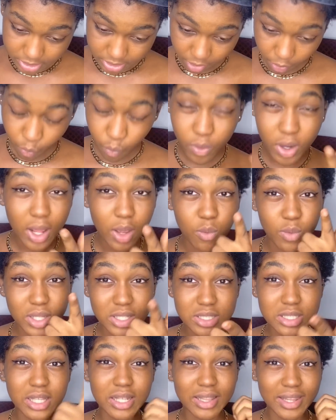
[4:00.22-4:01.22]
when I went to
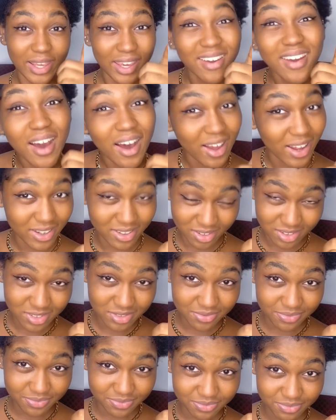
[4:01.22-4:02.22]

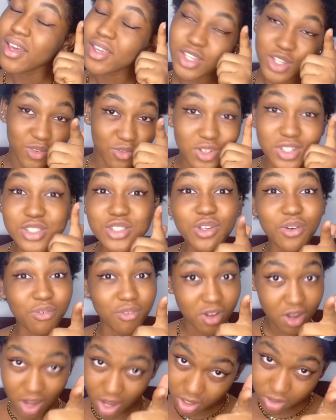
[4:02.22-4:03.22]
Legon, University of
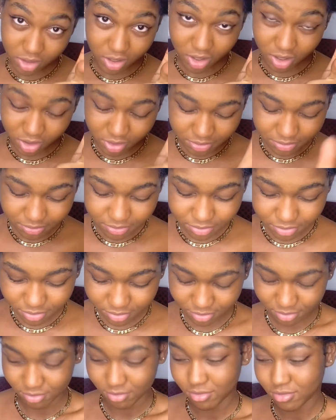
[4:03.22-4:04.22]
Ghana,
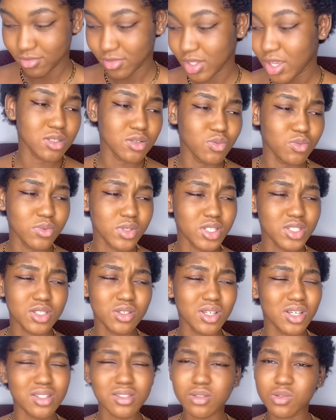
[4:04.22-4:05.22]
it took
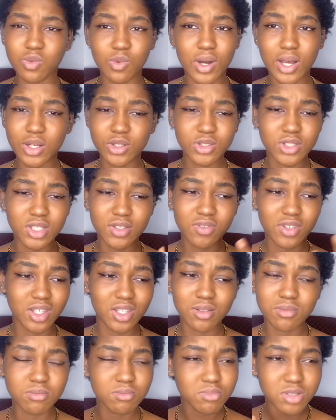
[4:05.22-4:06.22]
us a while to even
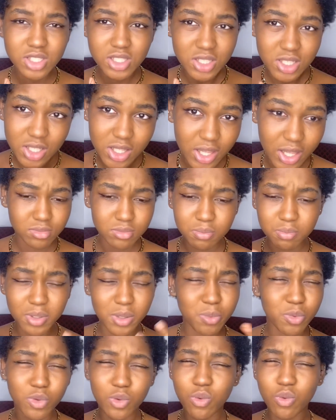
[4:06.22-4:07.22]
see the people
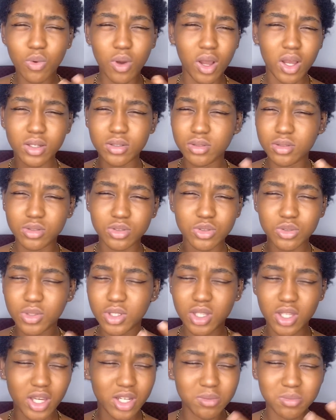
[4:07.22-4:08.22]
who are doing the
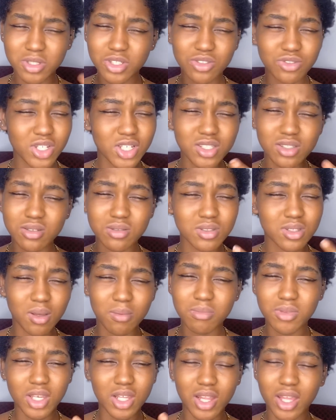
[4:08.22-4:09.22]
administration,
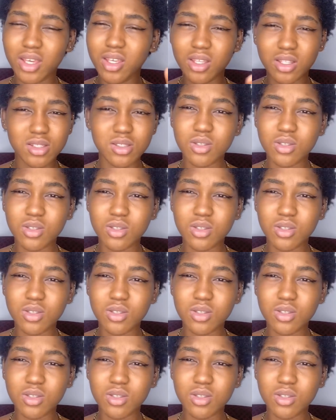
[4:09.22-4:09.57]
something like it's